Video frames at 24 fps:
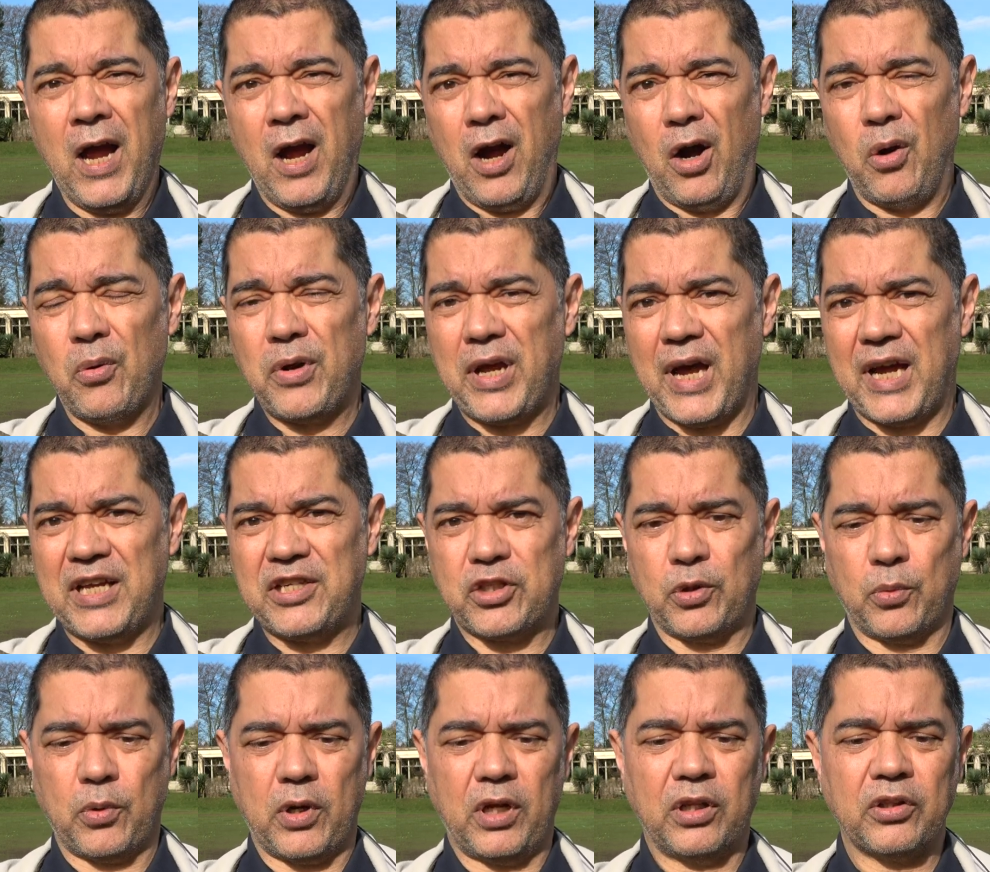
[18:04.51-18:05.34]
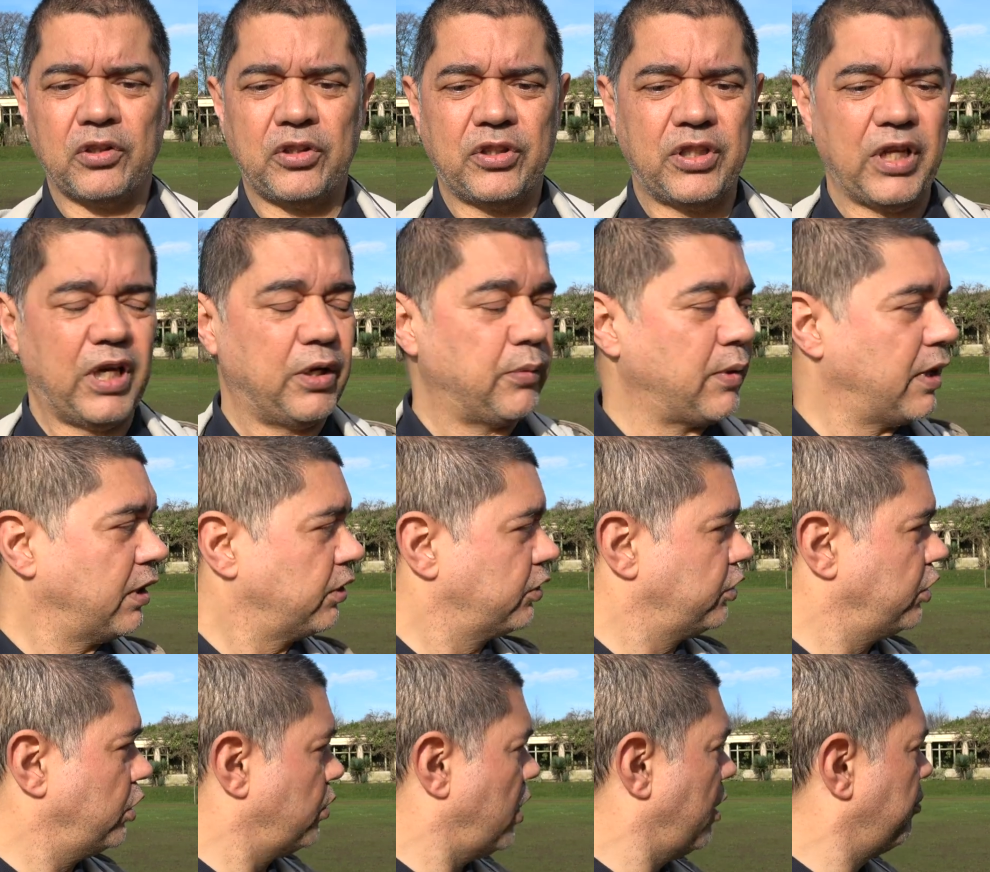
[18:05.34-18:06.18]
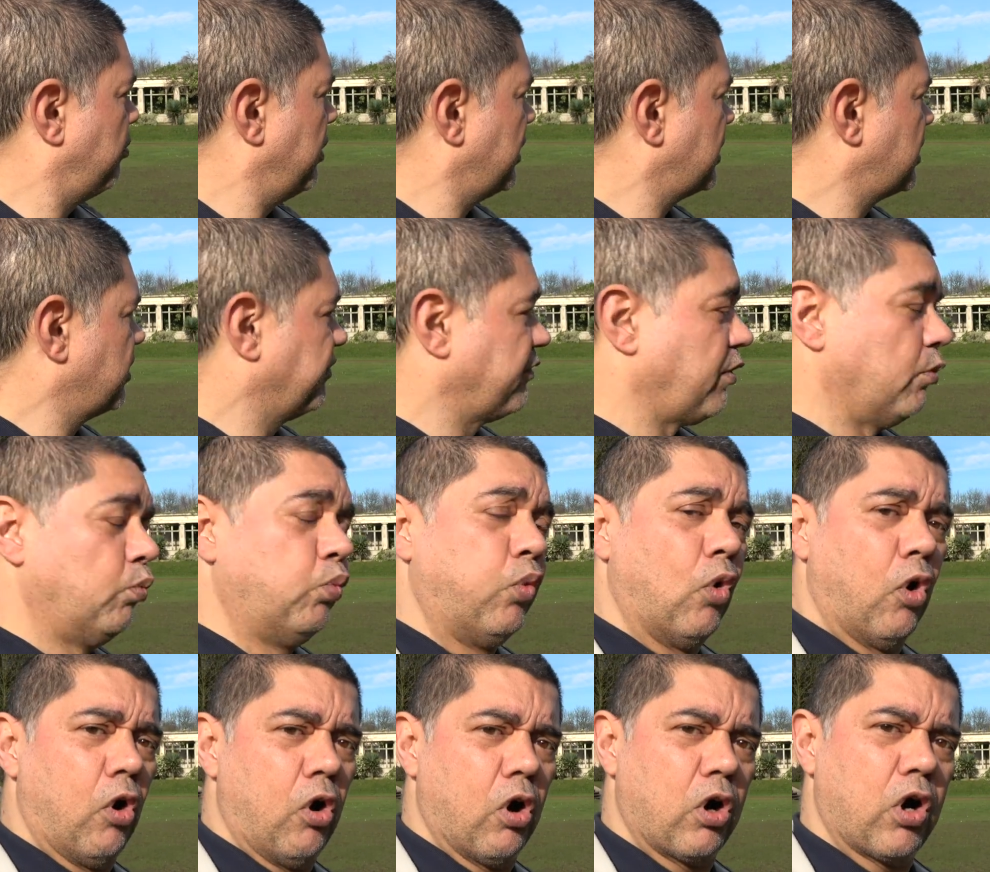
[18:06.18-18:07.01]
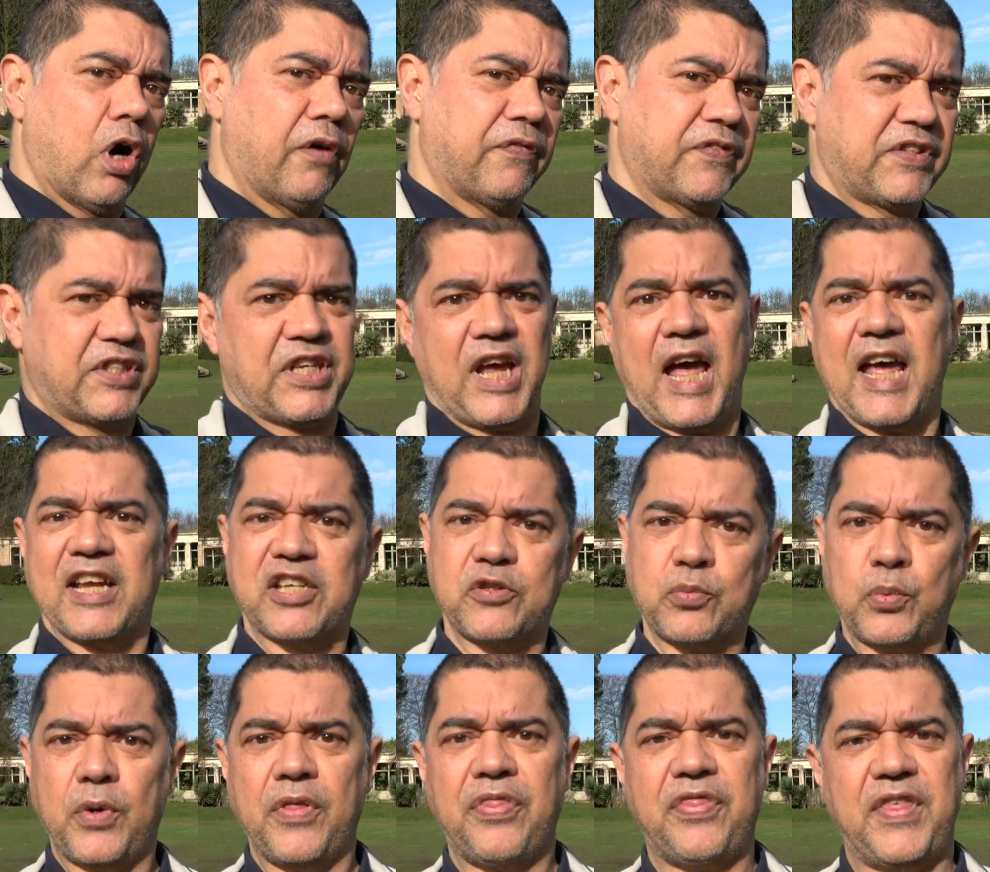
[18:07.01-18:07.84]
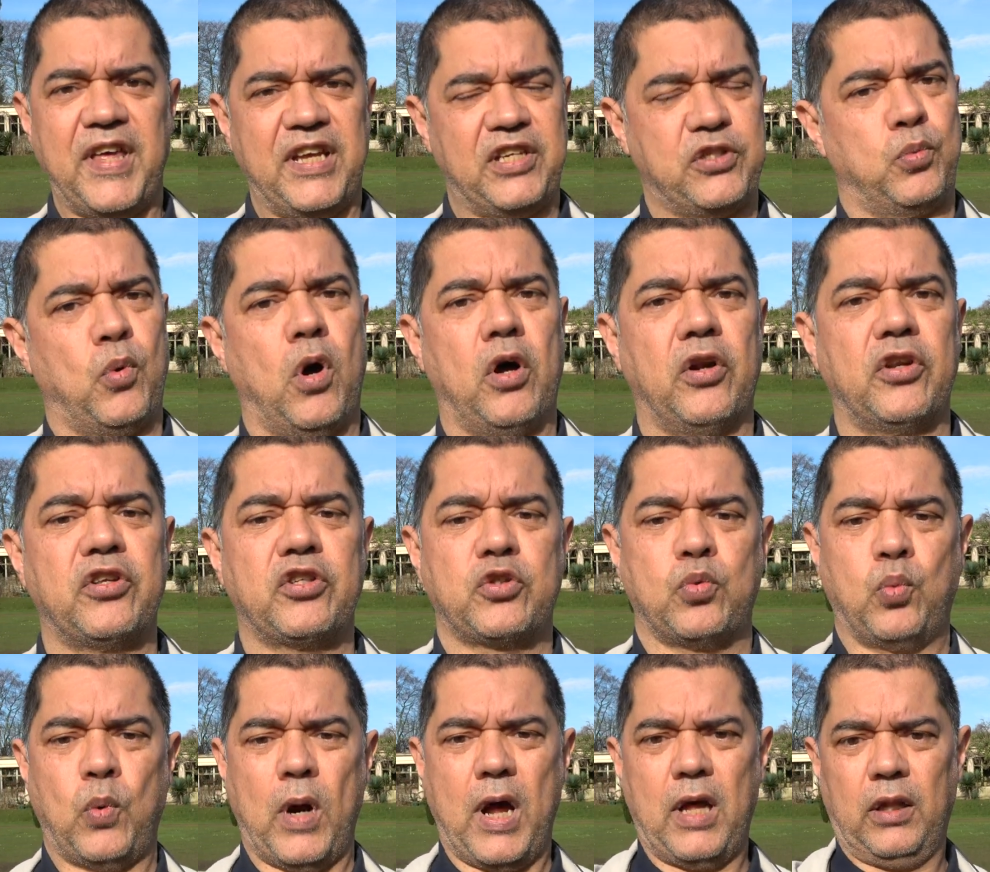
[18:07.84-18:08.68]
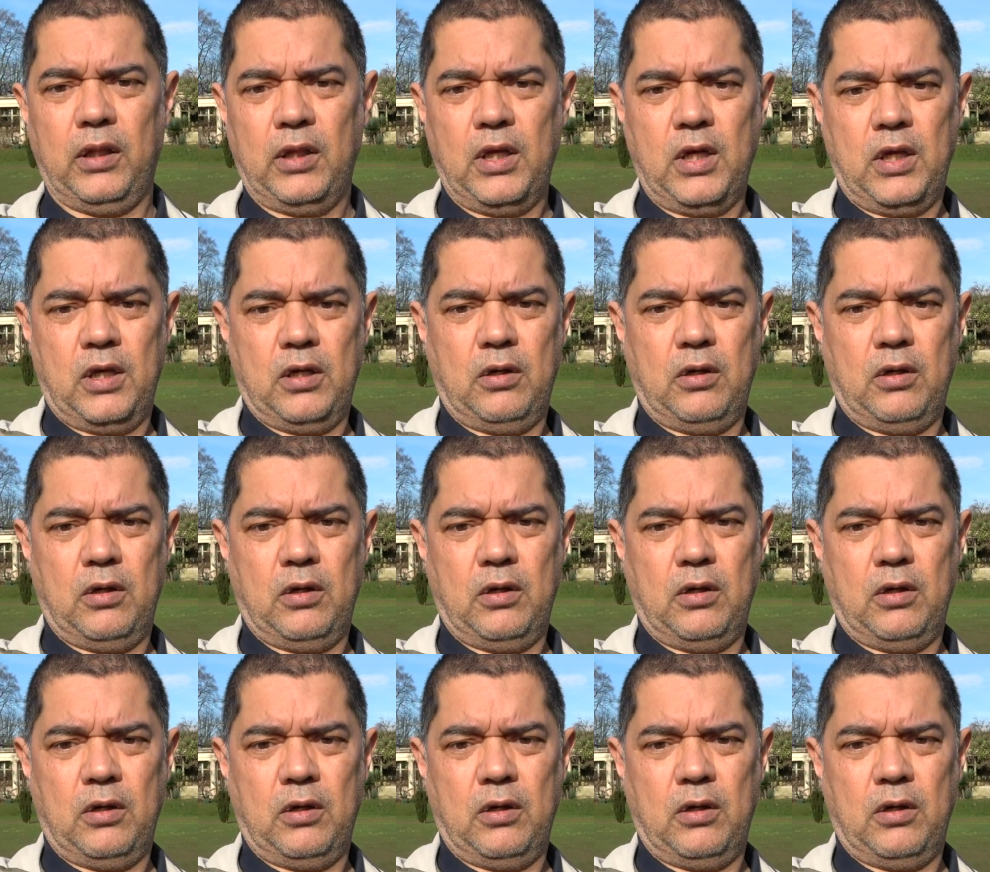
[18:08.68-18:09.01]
Okay, so what I'll do, I'll do a bit of a walk-off test with this one as well.